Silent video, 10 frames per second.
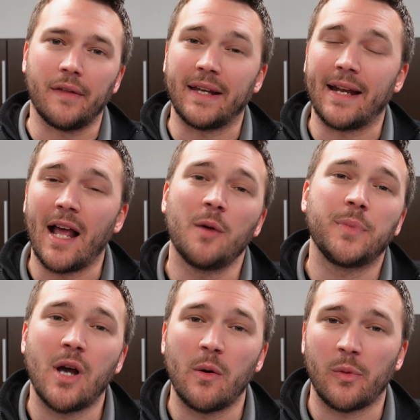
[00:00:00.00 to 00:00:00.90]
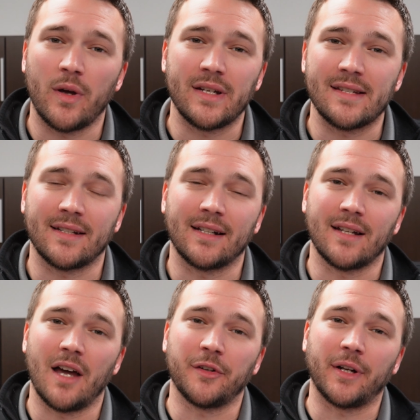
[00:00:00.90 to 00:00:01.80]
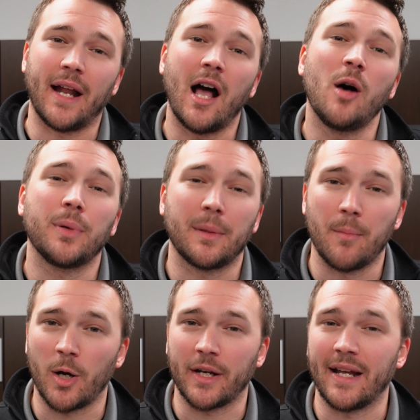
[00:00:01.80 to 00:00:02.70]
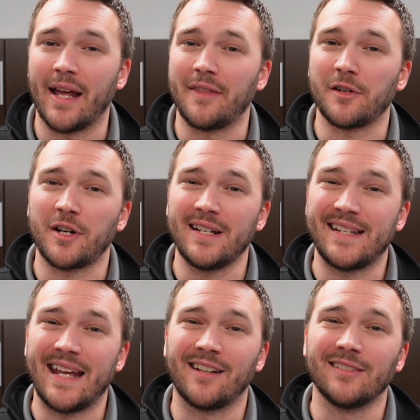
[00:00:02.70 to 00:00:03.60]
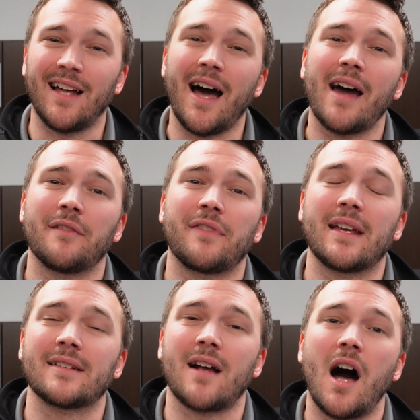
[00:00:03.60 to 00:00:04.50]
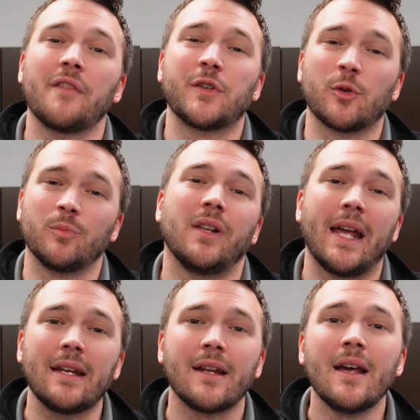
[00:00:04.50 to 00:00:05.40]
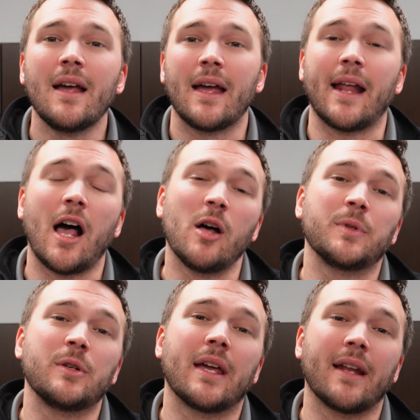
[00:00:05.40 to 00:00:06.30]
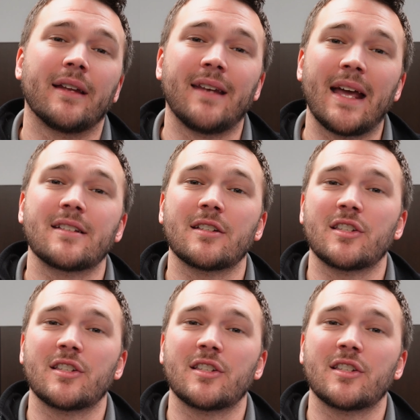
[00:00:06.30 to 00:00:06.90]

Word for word: They can help you out with what needs to get done. They're going to help market it, and they're going to take a lot of things off your plate and help you get a nice,